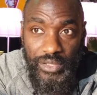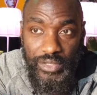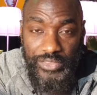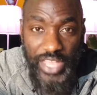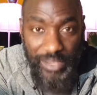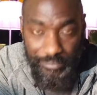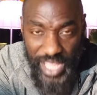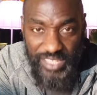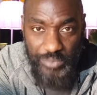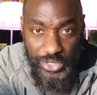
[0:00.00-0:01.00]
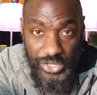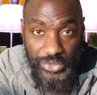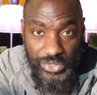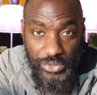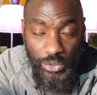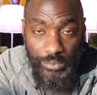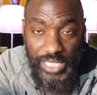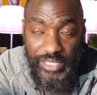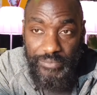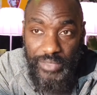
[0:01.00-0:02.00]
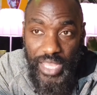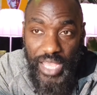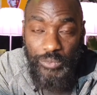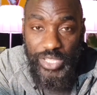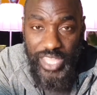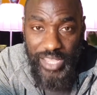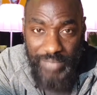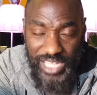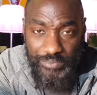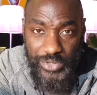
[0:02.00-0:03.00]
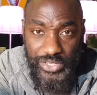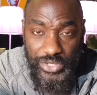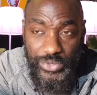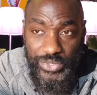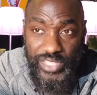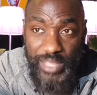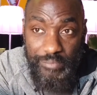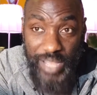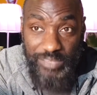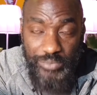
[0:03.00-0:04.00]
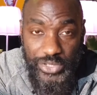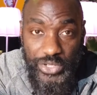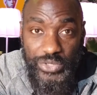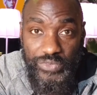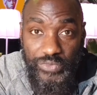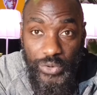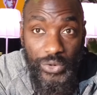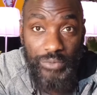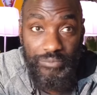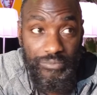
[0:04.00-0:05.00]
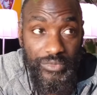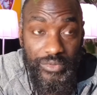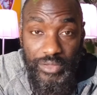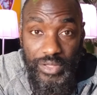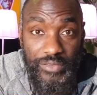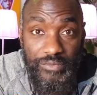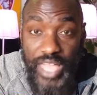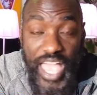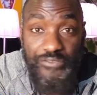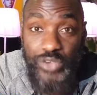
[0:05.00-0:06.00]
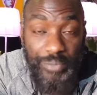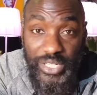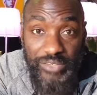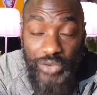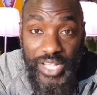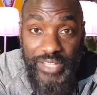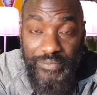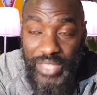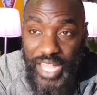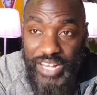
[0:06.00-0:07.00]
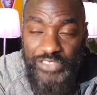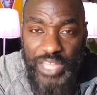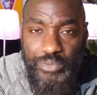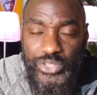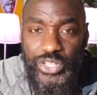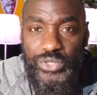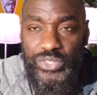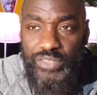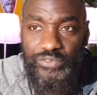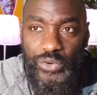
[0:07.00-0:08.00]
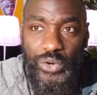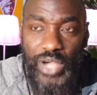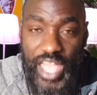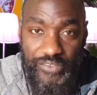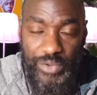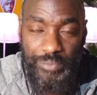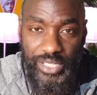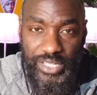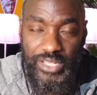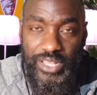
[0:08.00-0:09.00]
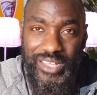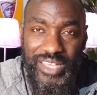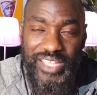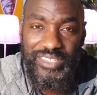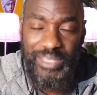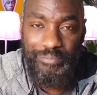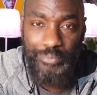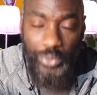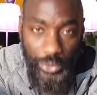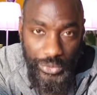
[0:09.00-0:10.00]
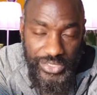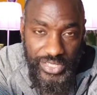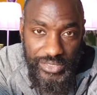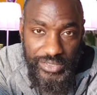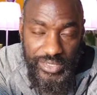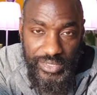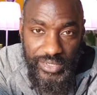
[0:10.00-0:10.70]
they are mass produced normally. And when they are mass produced, they're mass produced for everybody, right? And if they're produced for everybody, it's important,